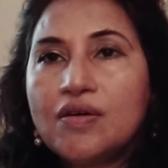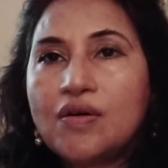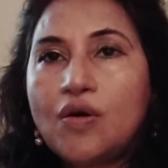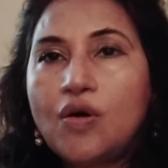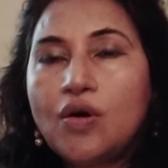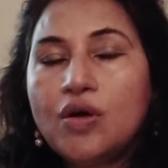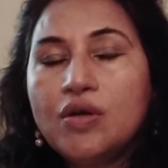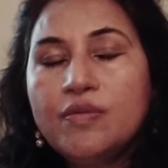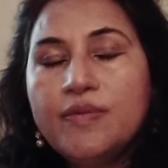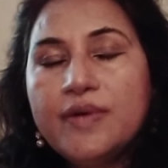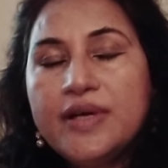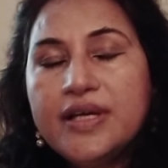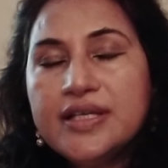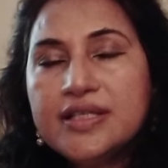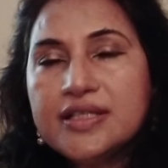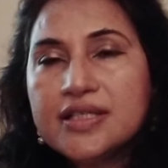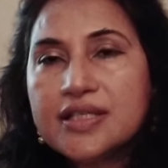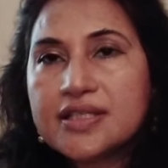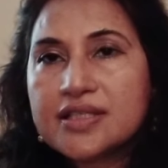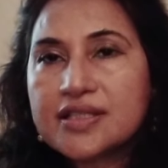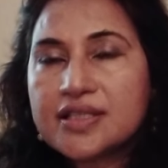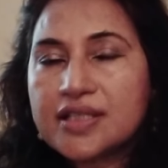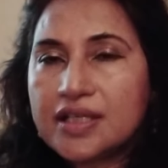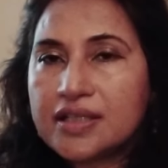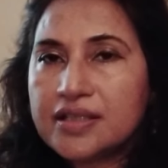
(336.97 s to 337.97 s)

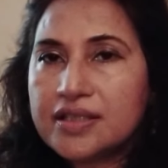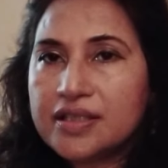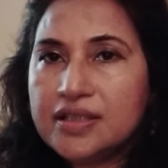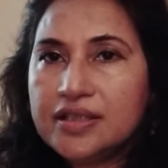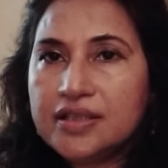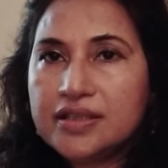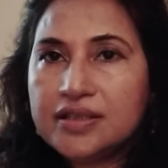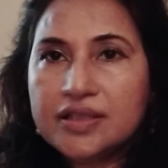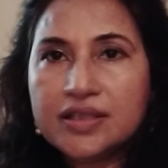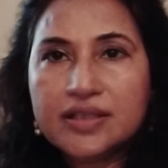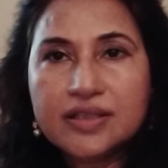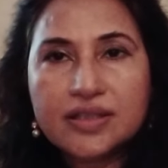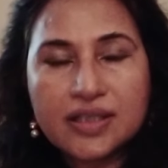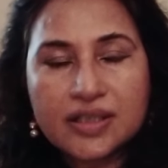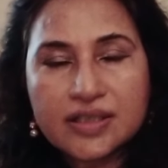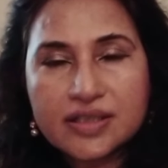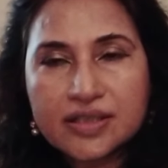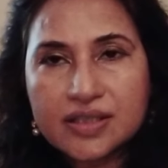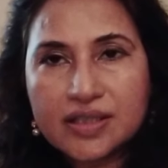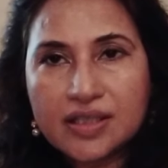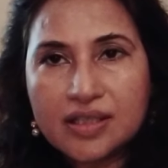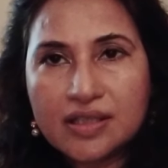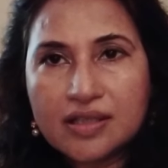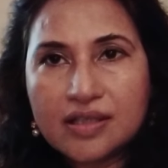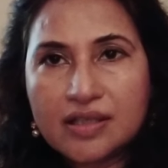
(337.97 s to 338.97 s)
Always study the
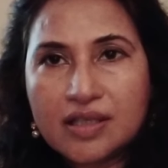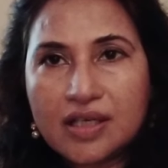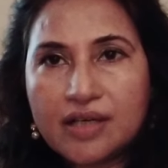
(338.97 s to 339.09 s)
dasha.